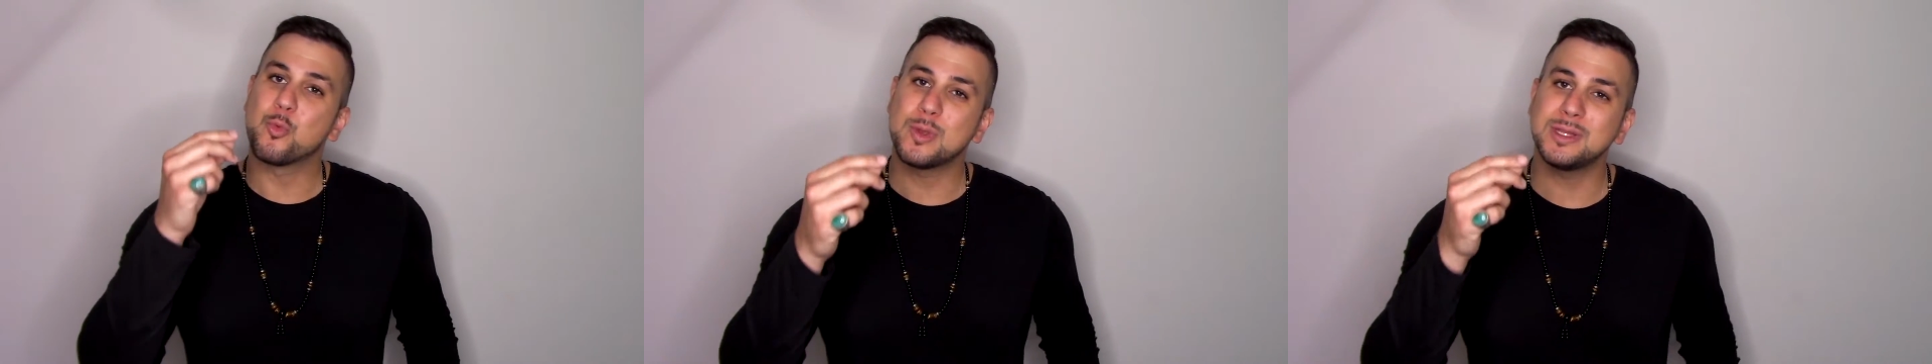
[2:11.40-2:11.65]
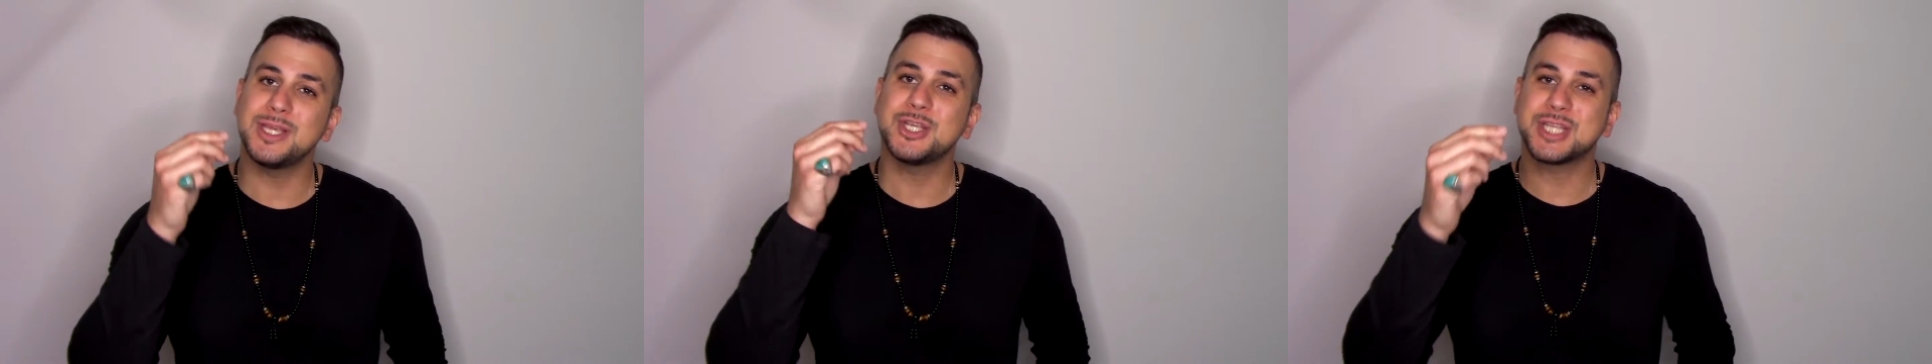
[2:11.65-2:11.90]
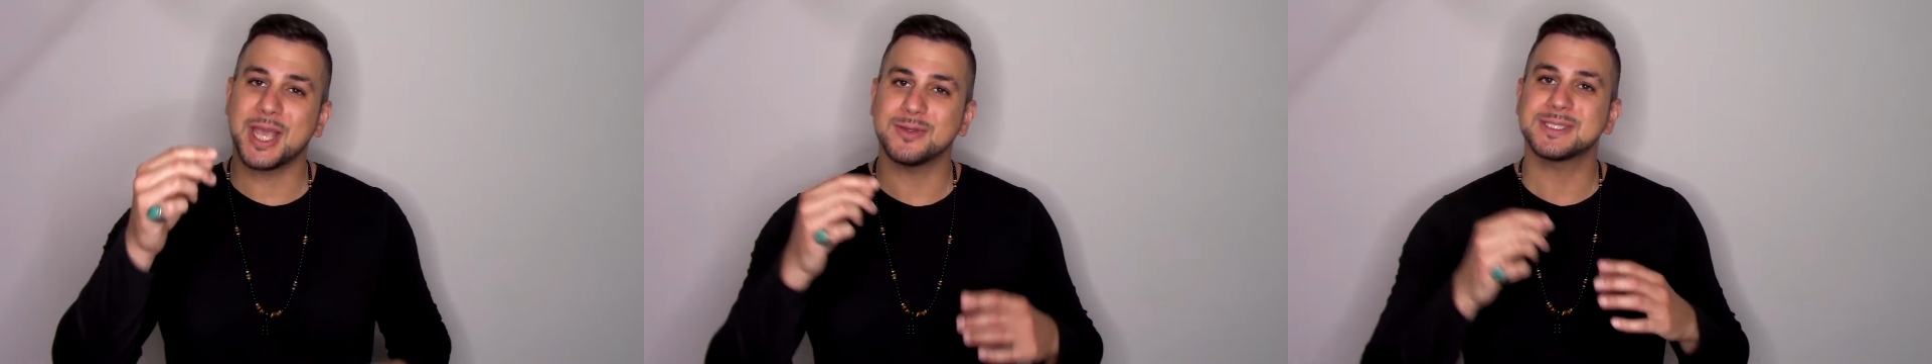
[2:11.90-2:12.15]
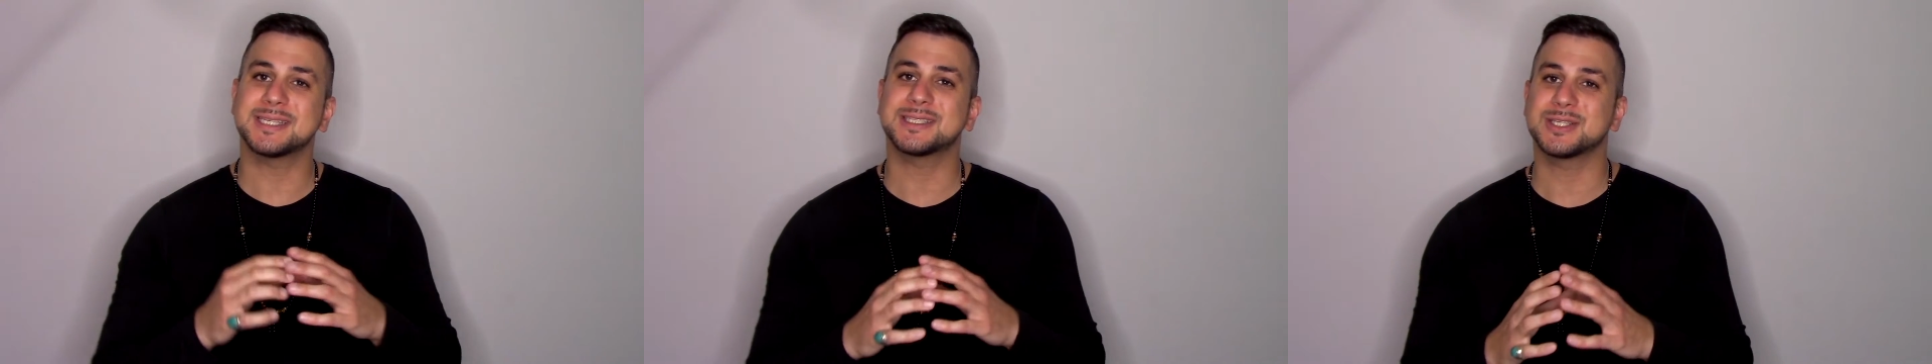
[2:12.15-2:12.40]
really tells
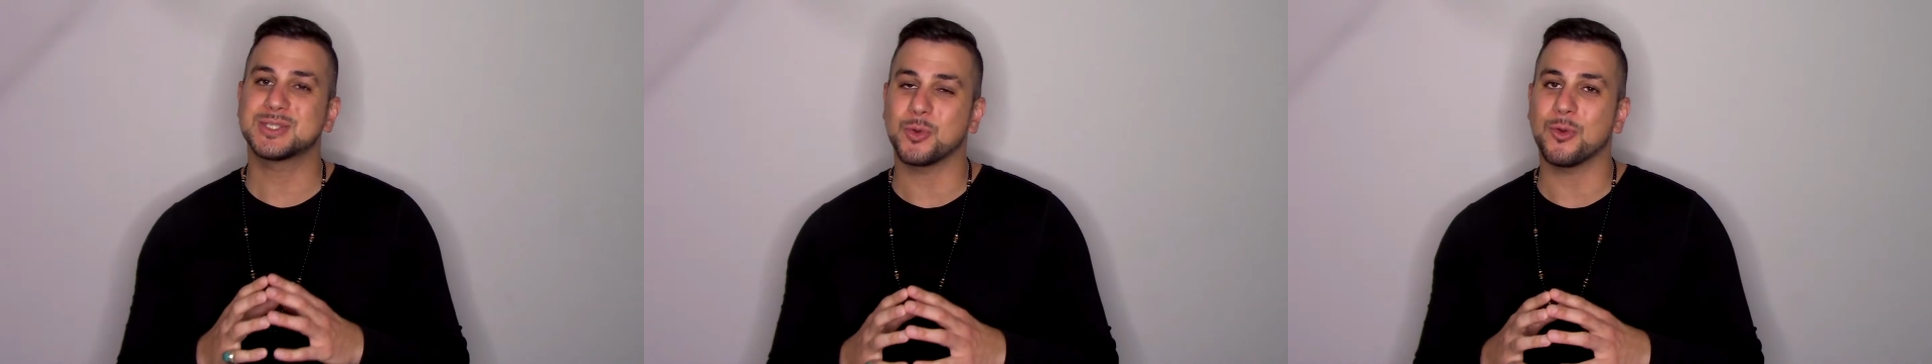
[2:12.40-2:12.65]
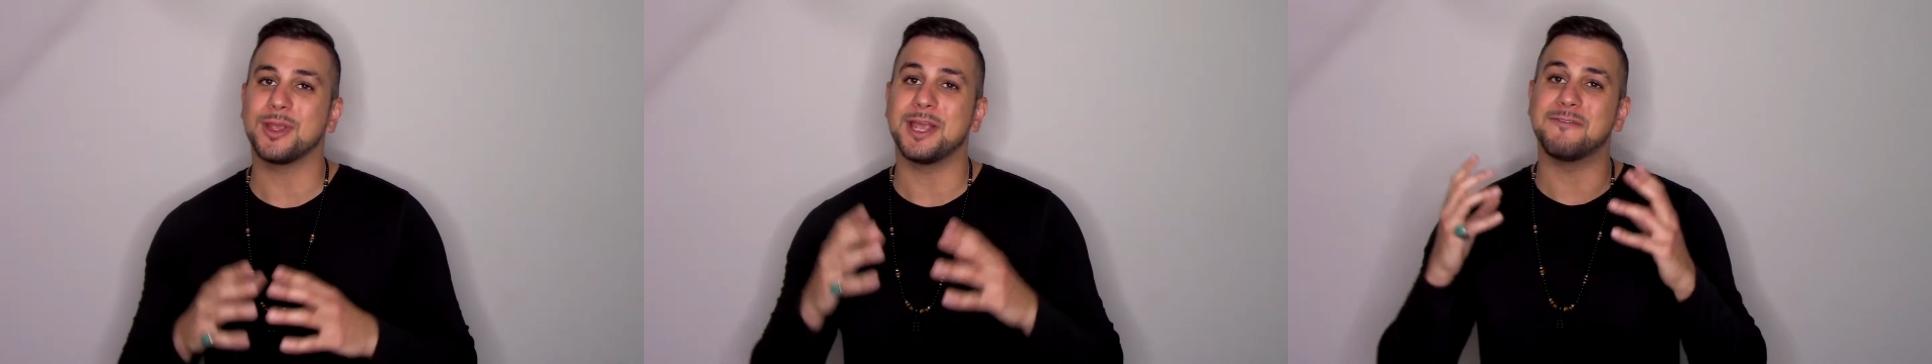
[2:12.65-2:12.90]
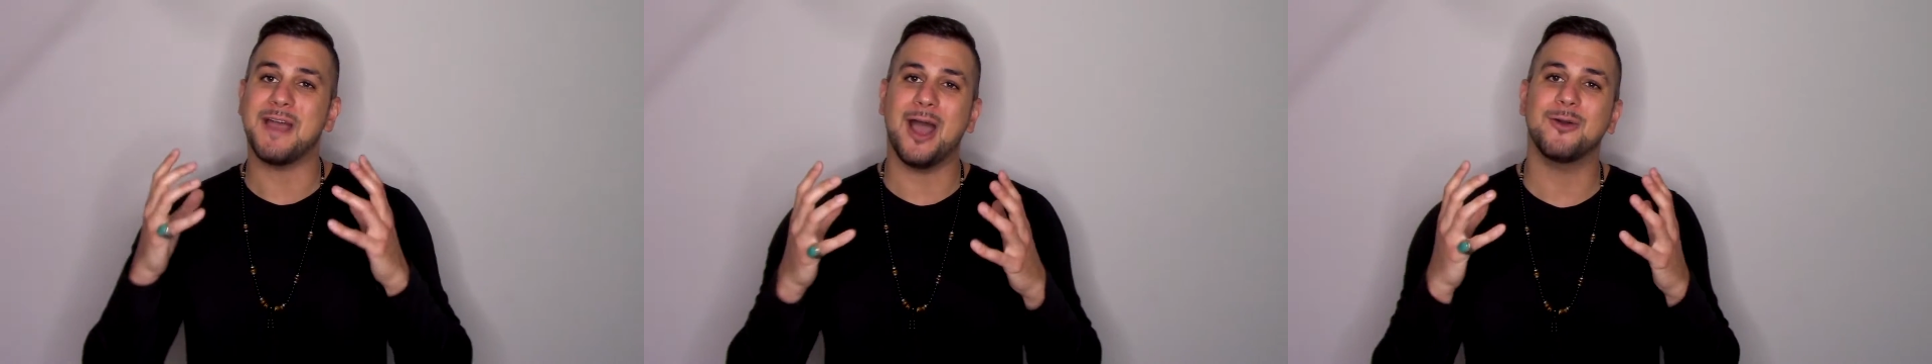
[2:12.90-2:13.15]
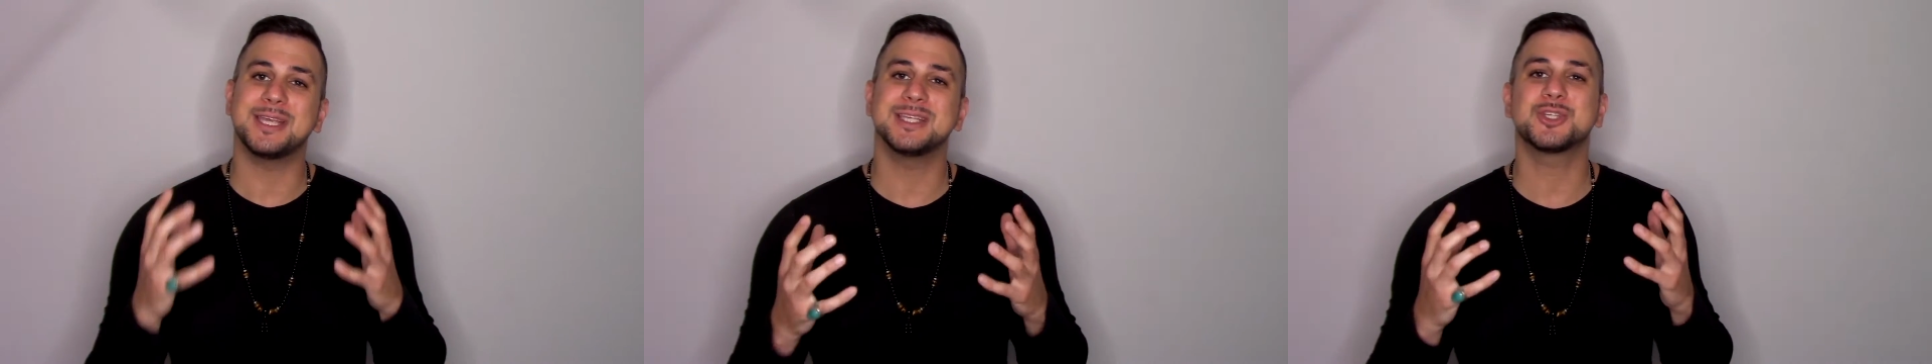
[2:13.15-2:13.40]
us the story of how
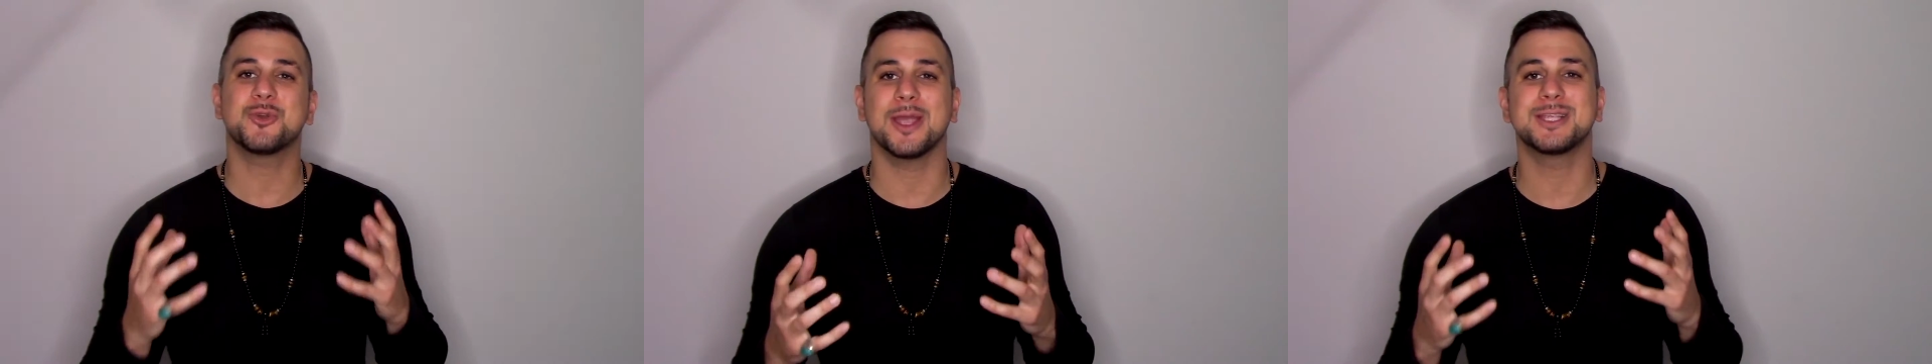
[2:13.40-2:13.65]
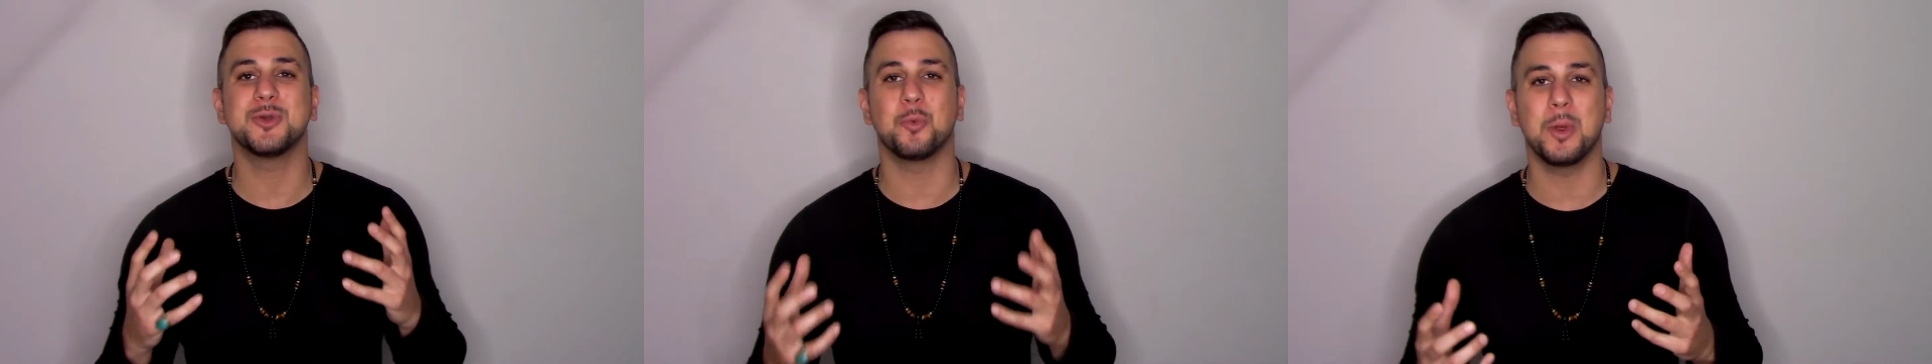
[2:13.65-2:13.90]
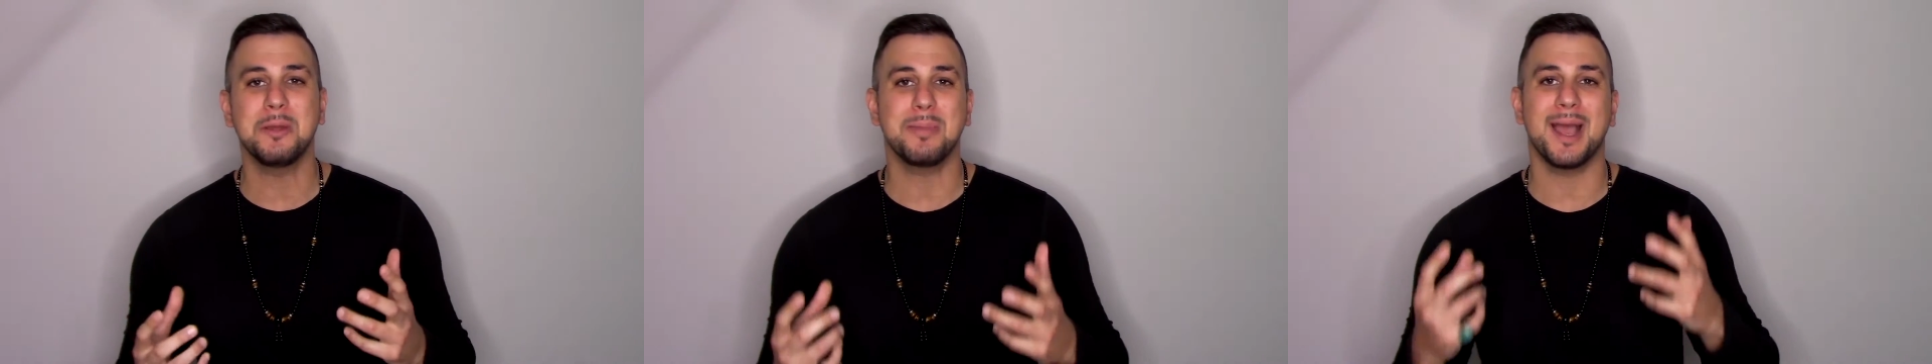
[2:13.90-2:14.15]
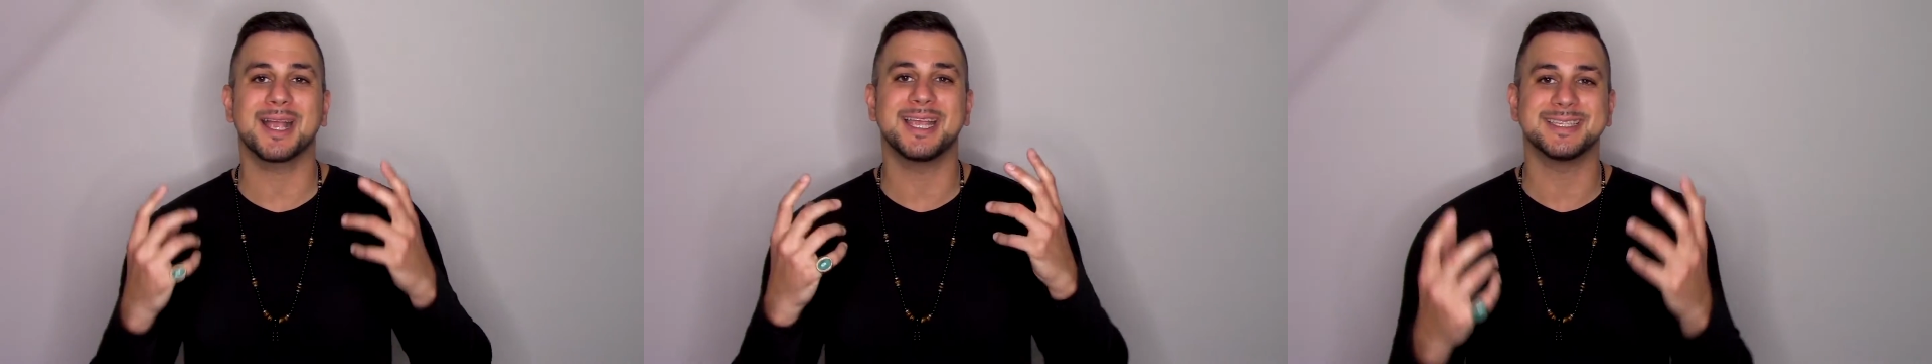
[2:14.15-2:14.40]
he's trying to win
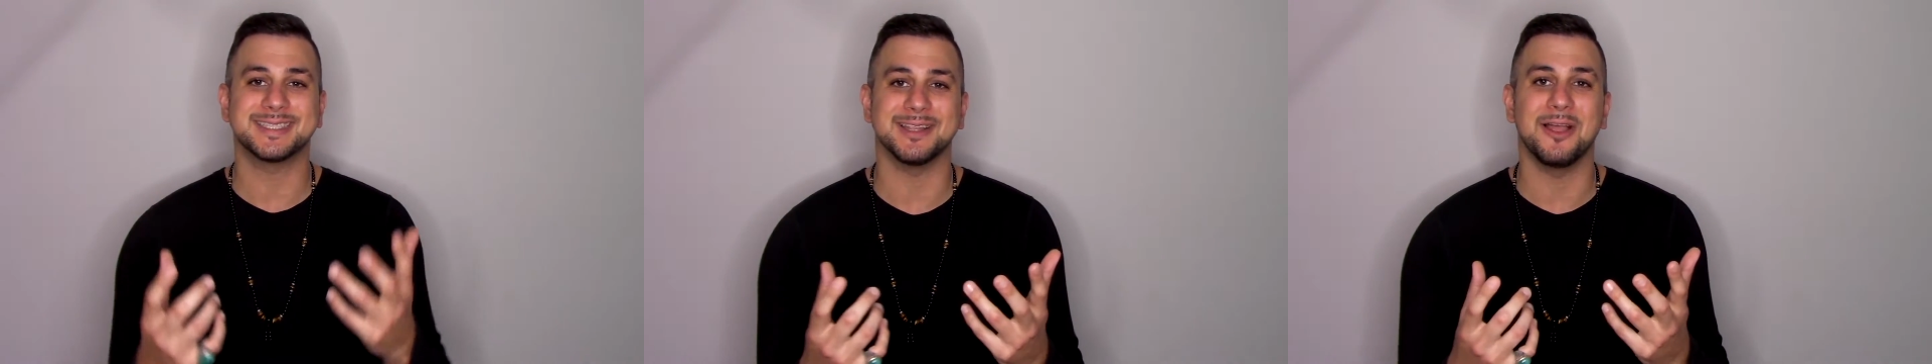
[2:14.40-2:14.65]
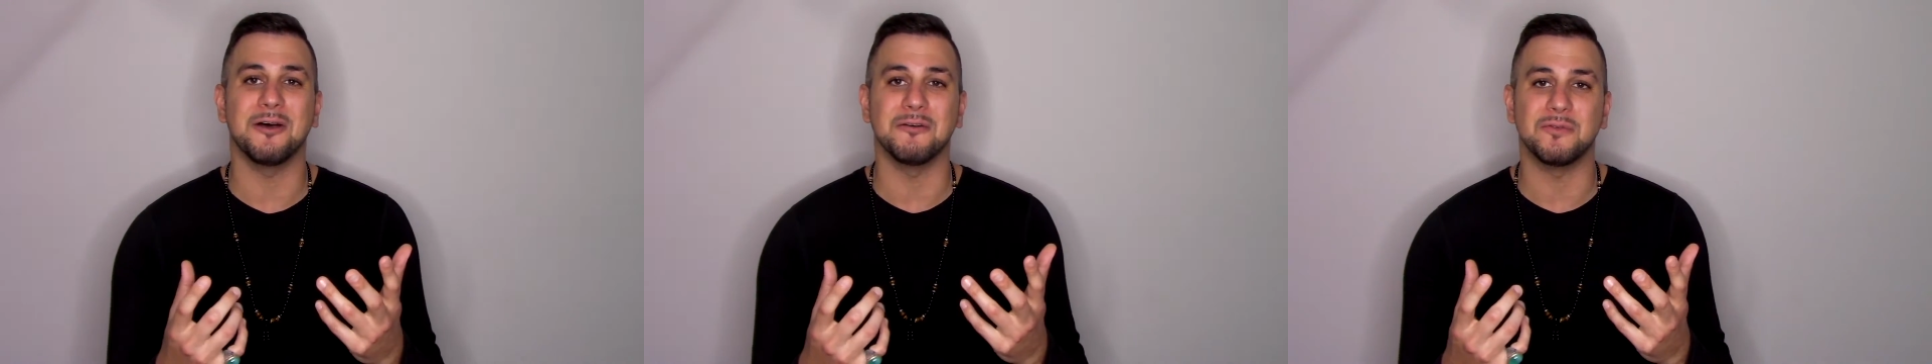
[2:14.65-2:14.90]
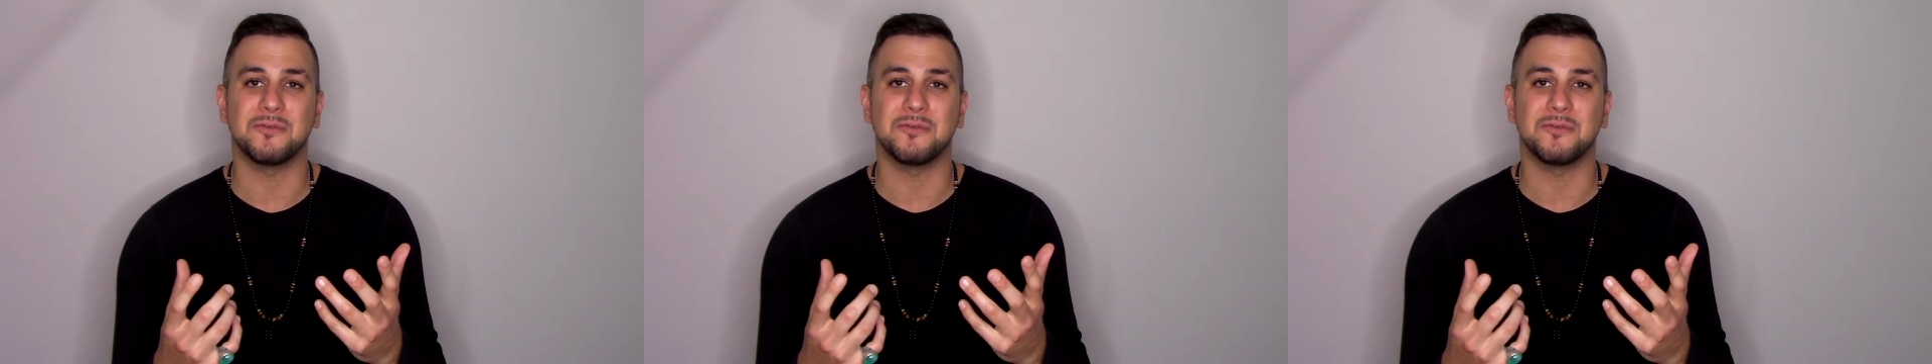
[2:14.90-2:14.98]
back his love